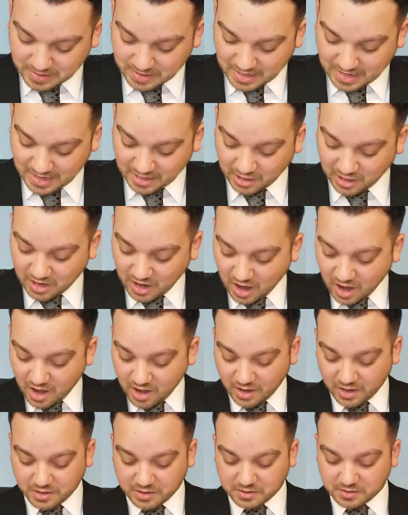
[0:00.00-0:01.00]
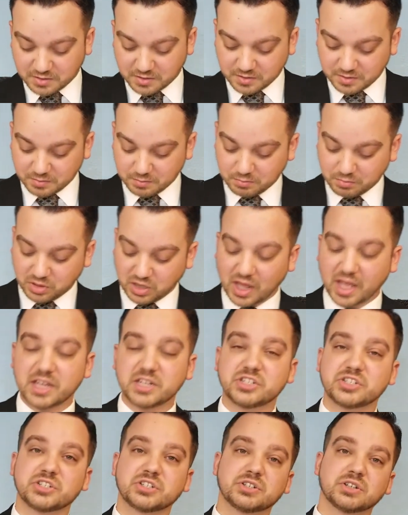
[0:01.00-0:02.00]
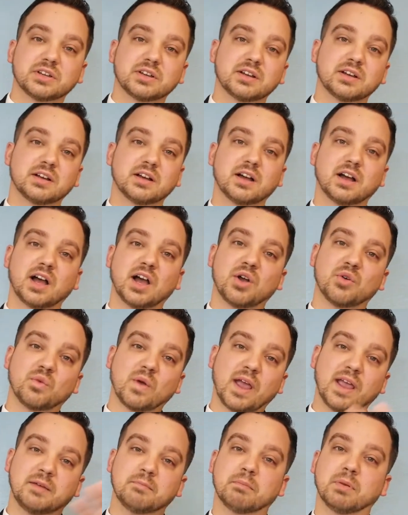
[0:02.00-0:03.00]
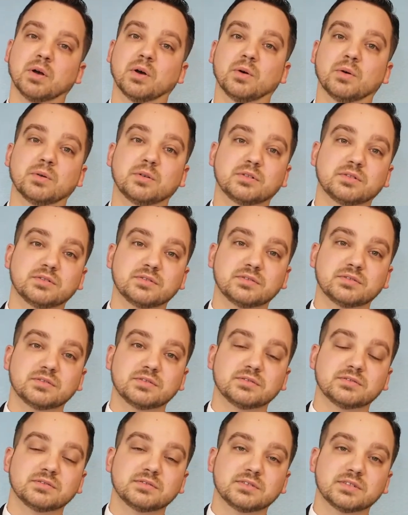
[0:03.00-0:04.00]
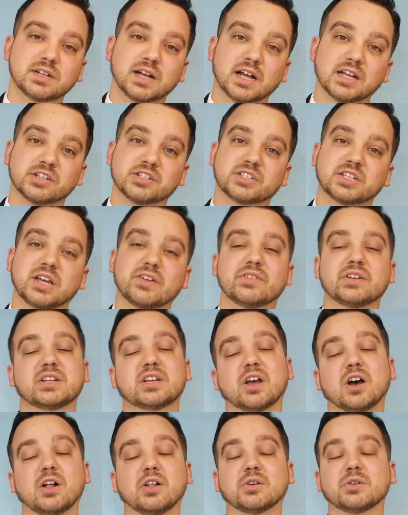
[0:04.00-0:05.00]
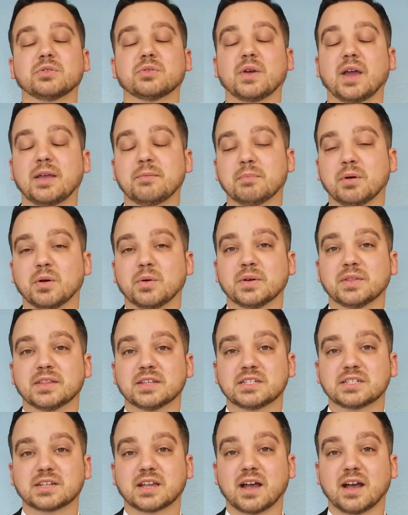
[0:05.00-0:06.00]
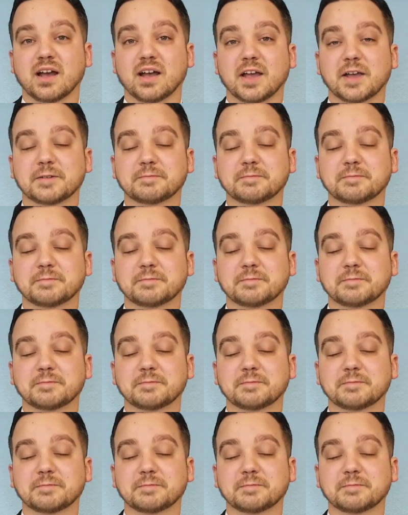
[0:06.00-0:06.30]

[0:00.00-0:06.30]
And God placed a rainbow, a seven colored rainbow in the sky.